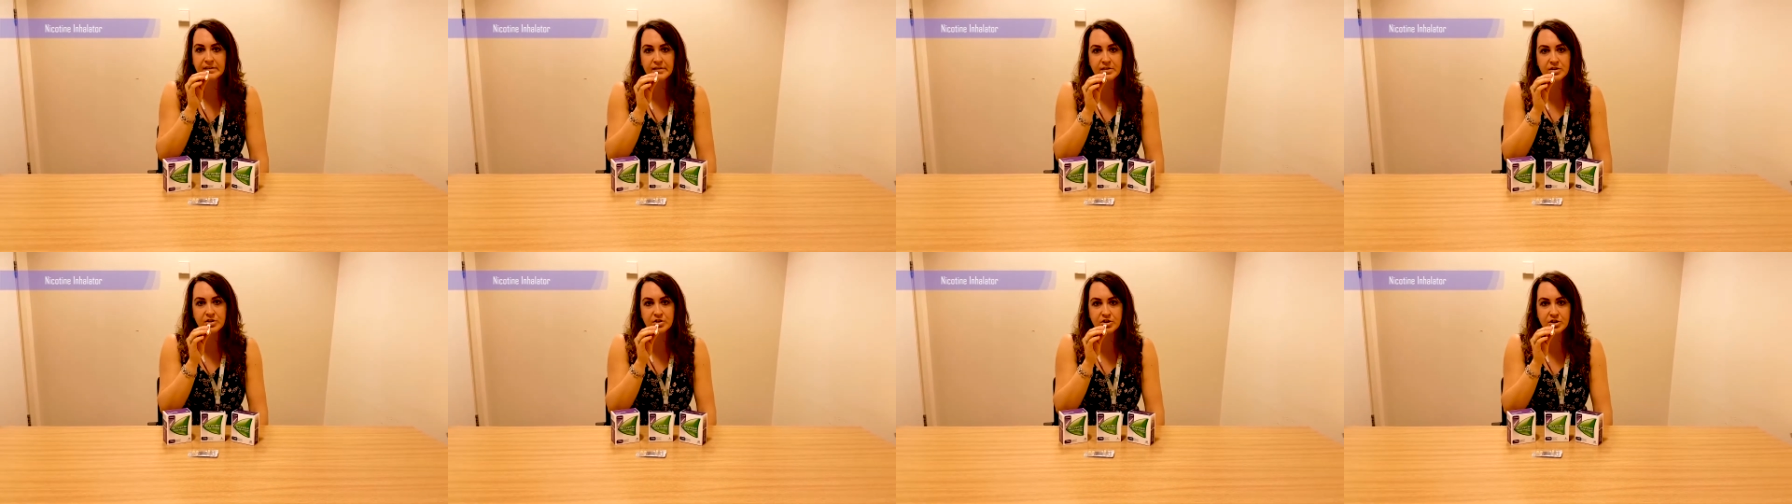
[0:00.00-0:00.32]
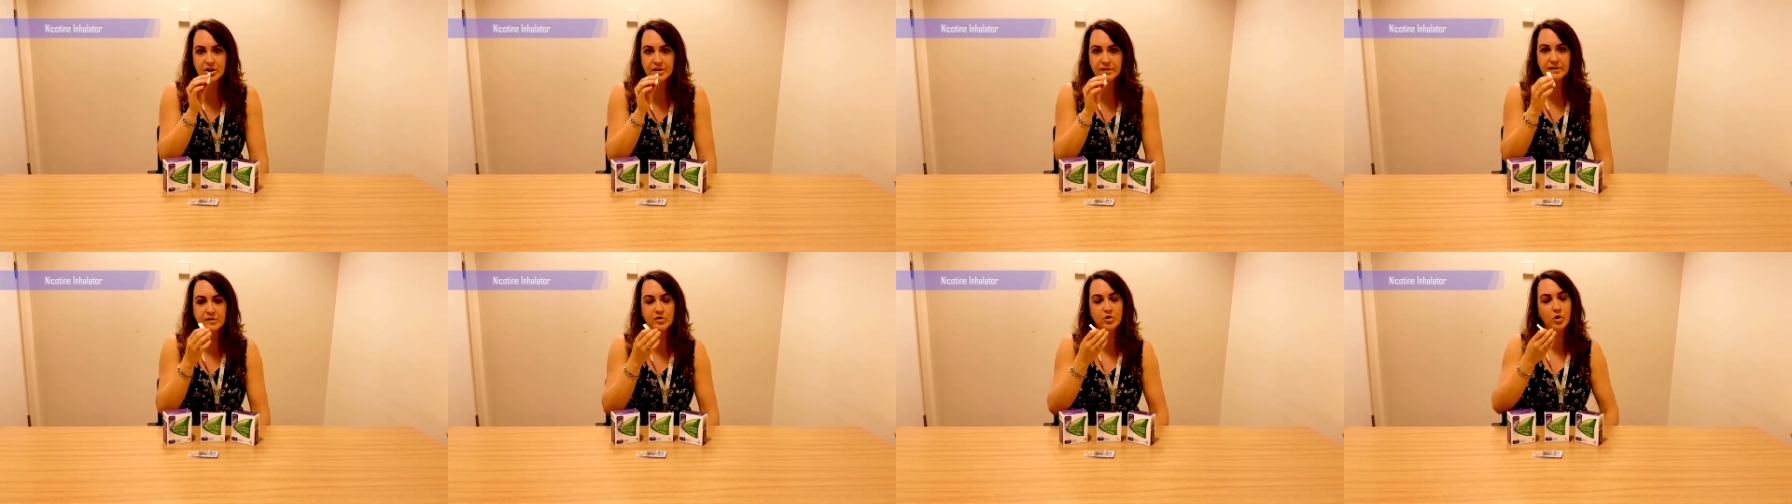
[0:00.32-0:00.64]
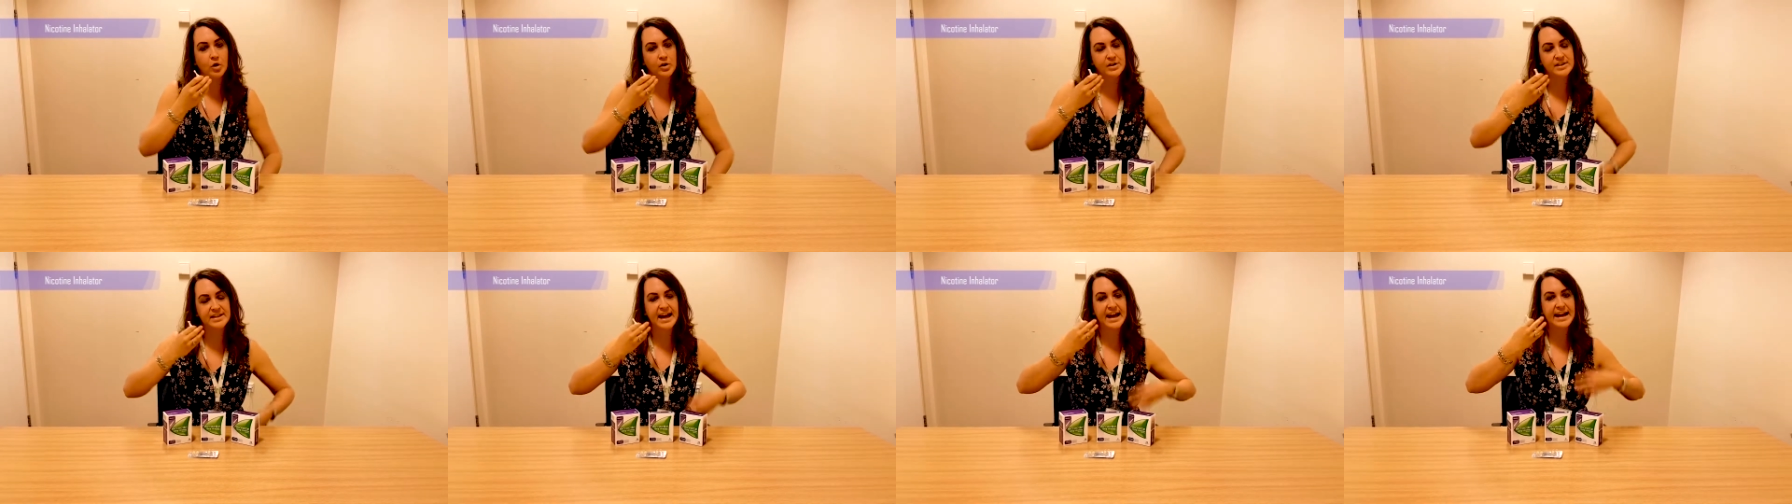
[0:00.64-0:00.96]
to just
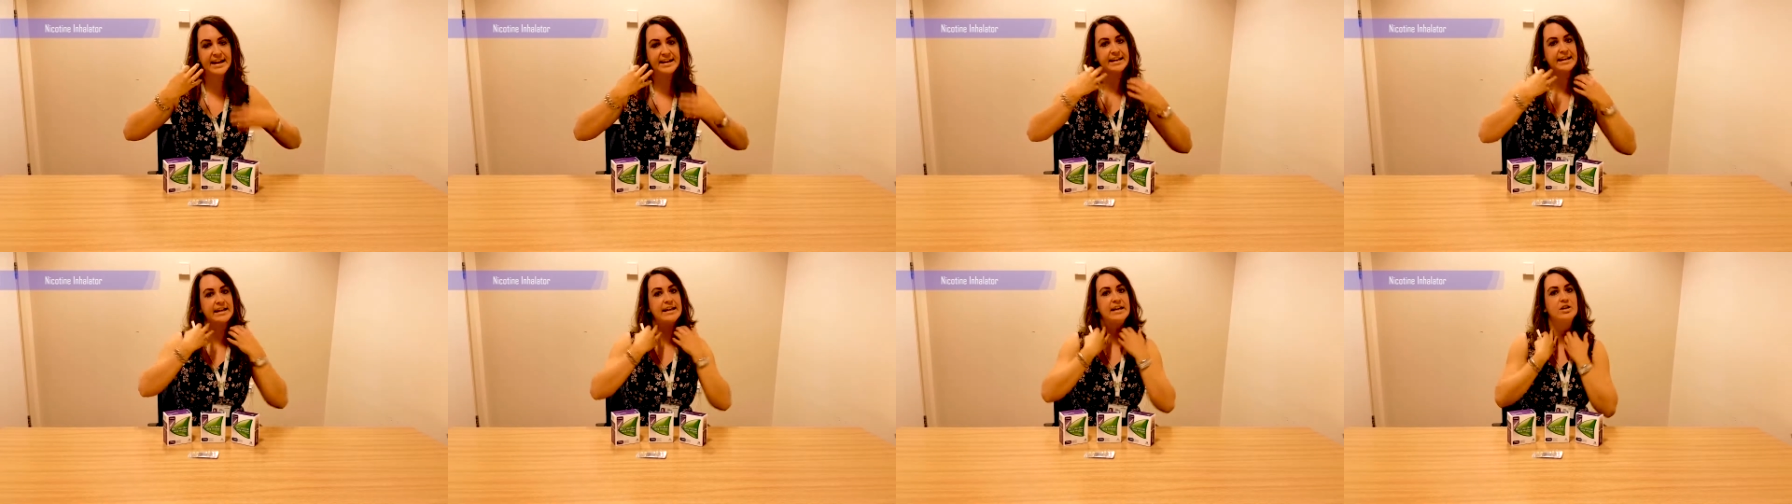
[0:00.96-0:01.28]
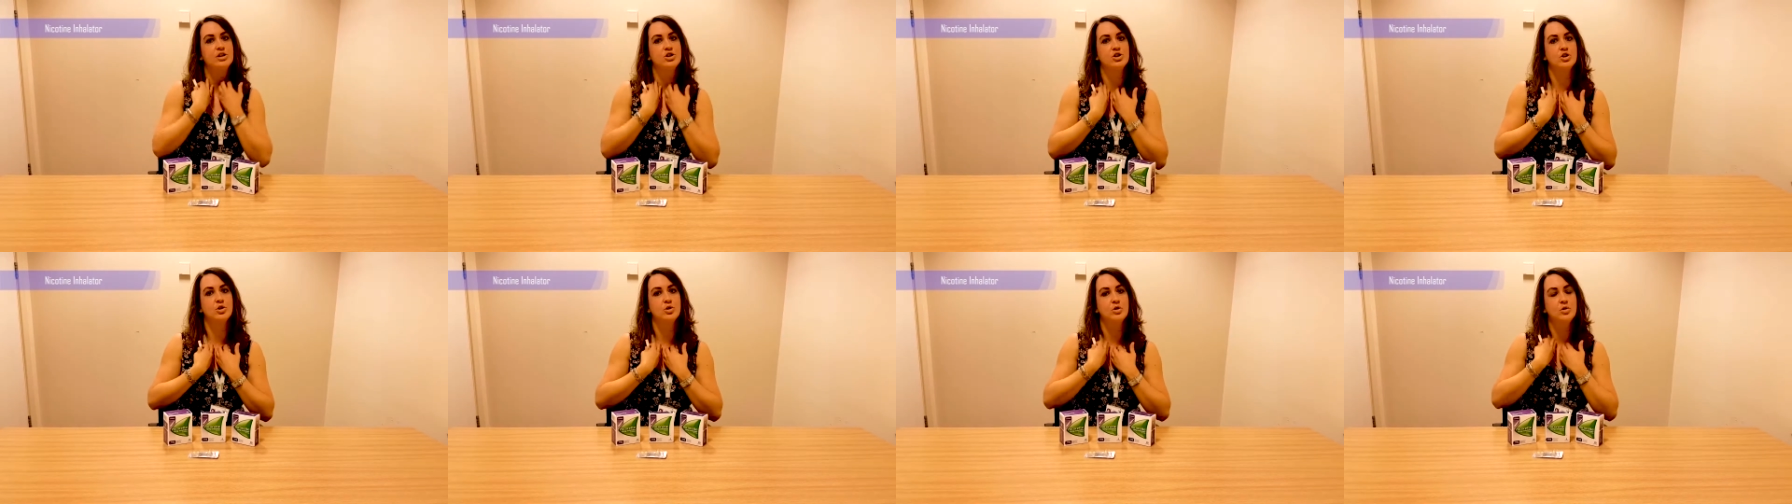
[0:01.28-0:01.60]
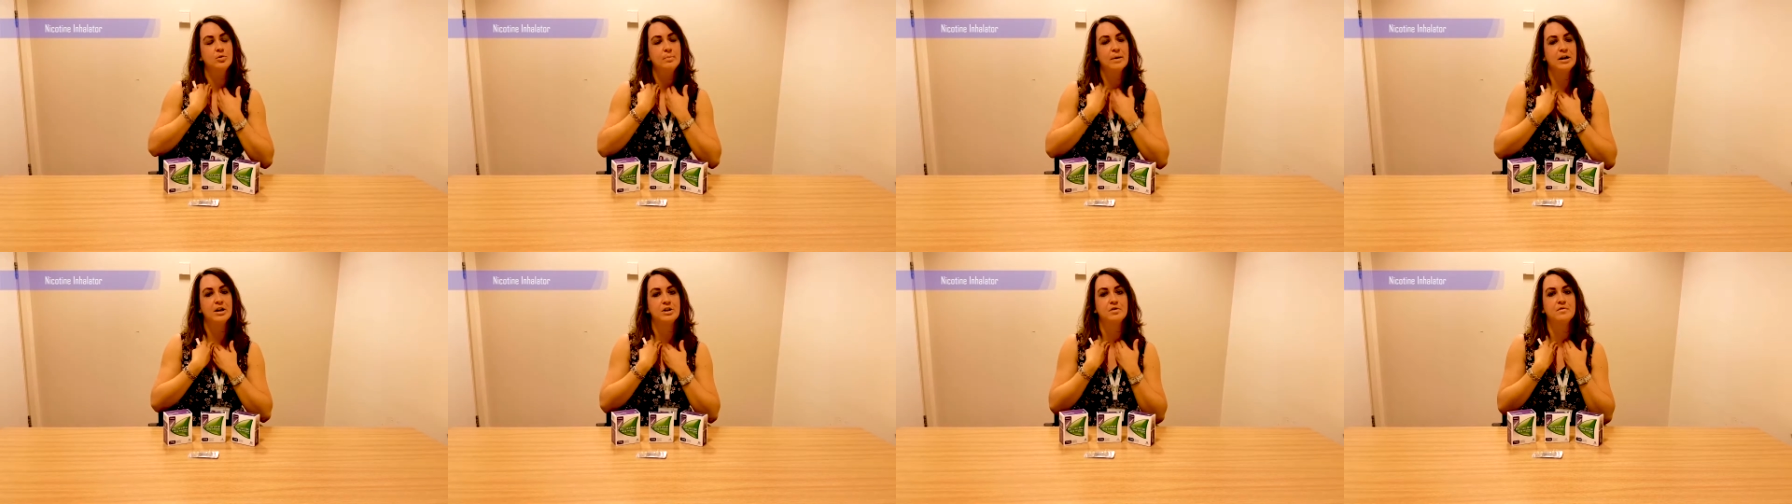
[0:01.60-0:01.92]
not take it too
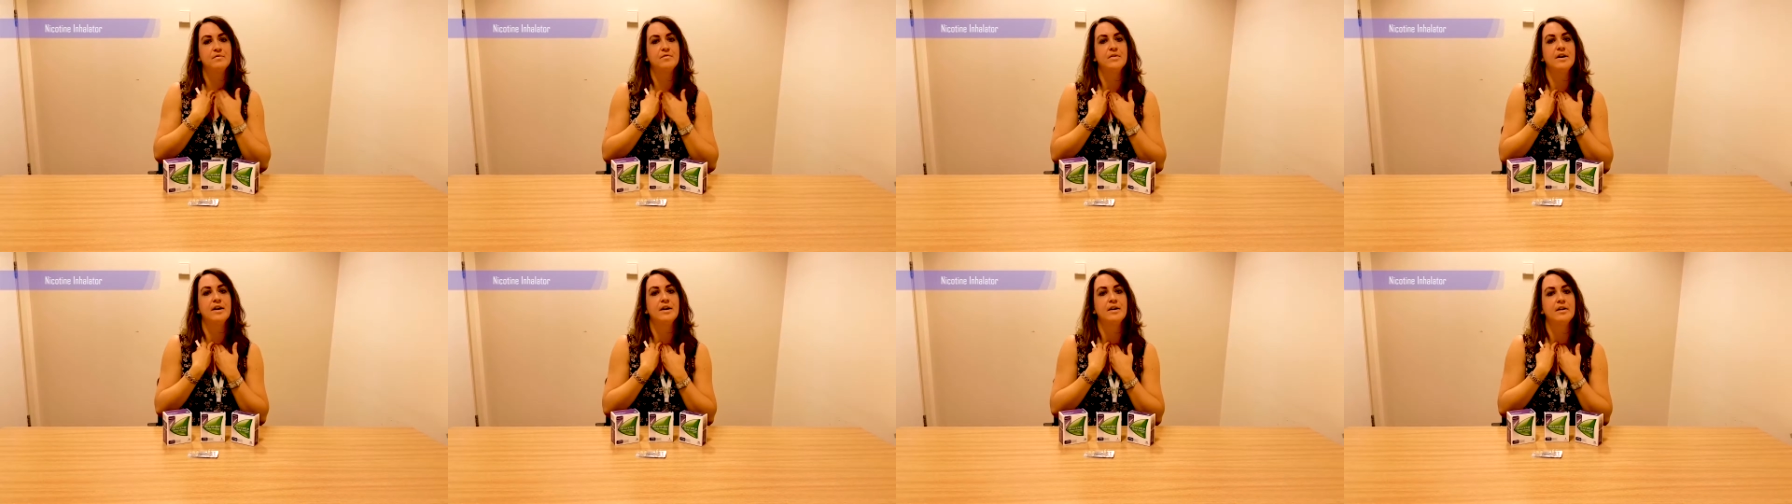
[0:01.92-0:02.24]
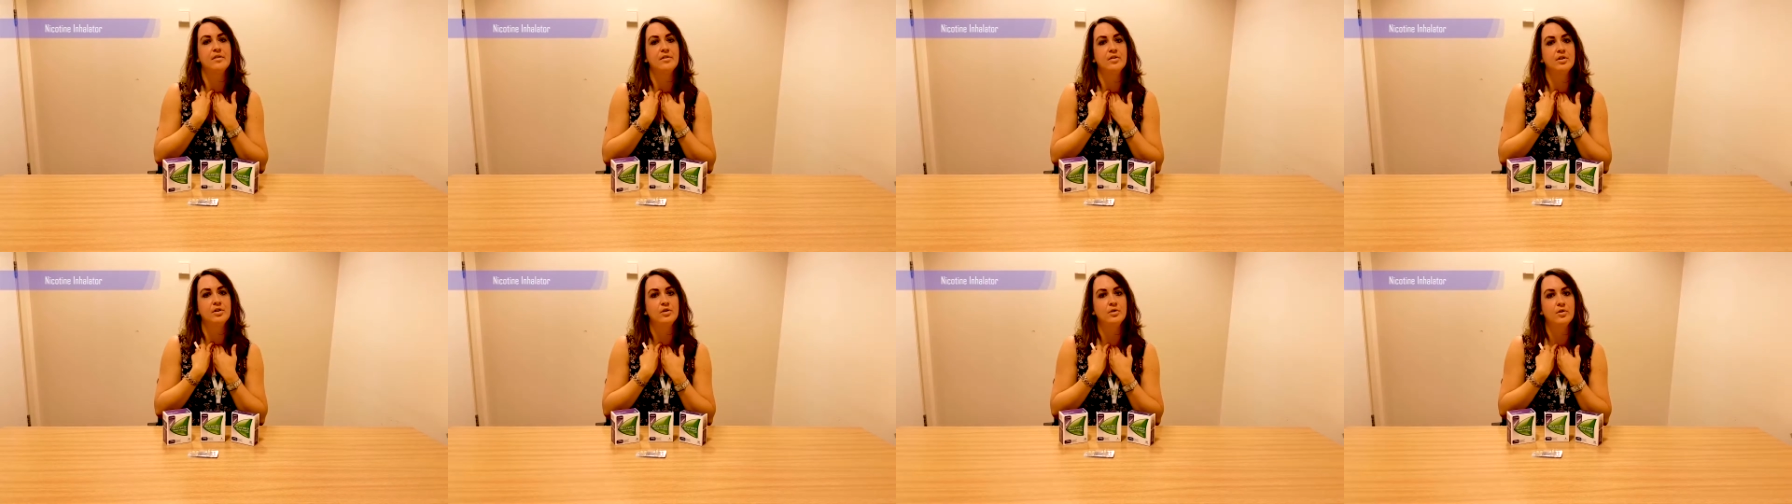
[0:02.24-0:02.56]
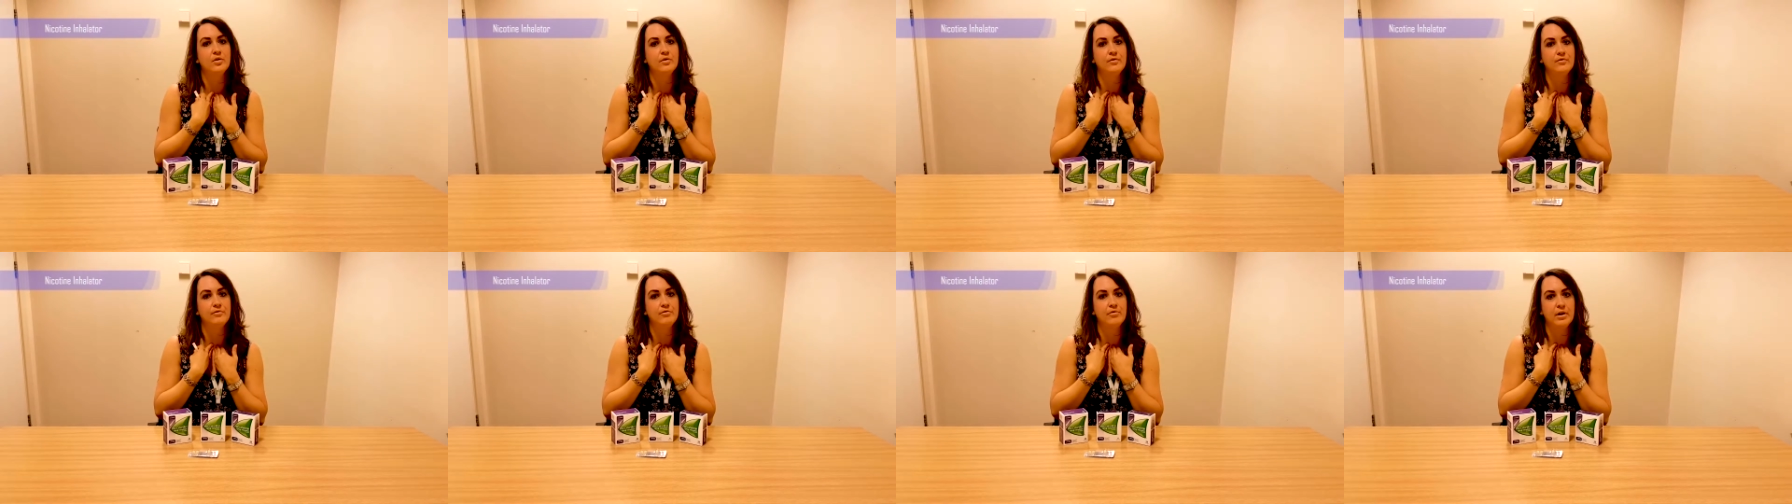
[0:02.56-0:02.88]
much further than your
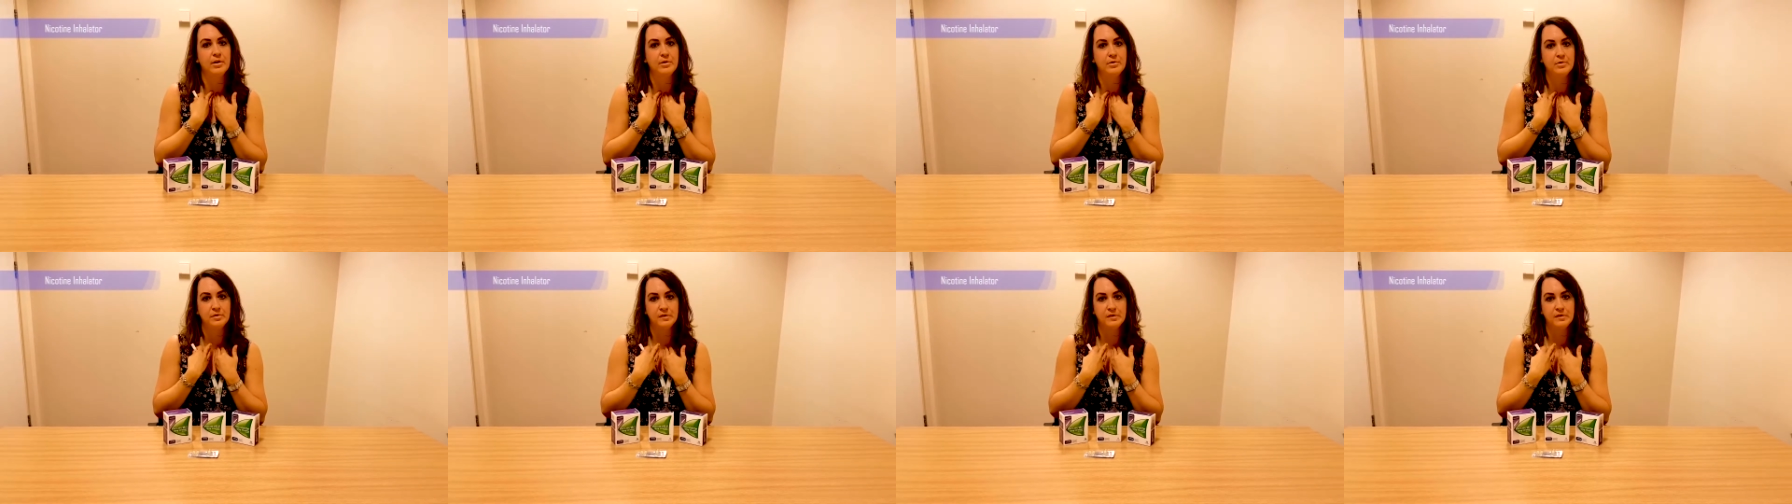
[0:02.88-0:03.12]
throat.